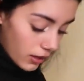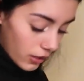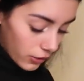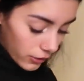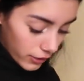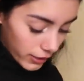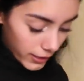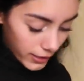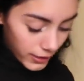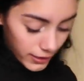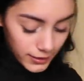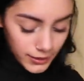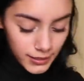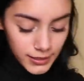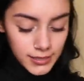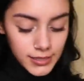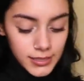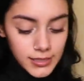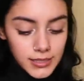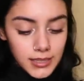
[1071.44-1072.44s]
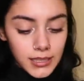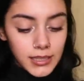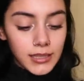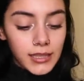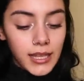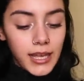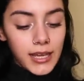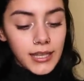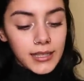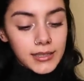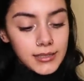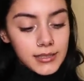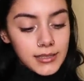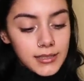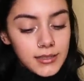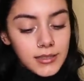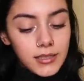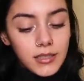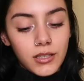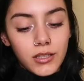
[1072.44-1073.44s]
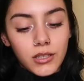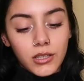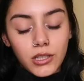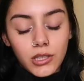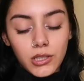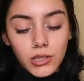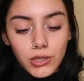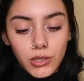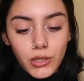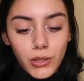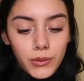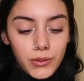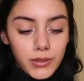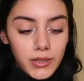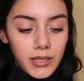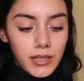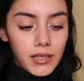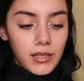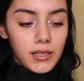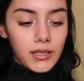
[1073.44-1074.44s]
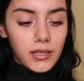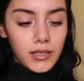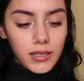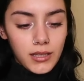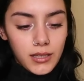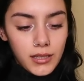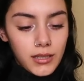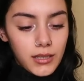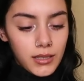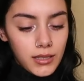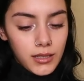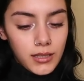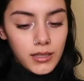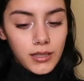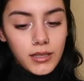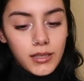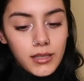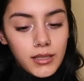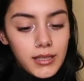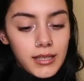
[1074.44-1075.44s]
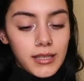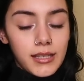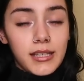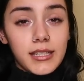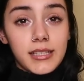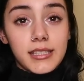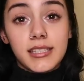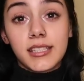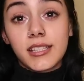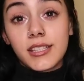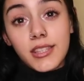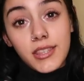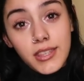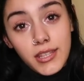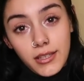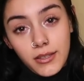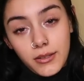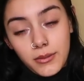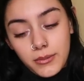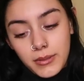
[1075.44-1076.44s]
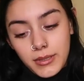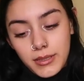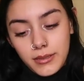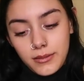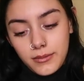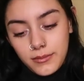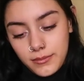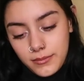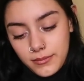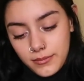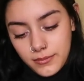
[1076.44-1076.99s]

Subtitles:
Okay, this is the last clothing, and it's a thick one.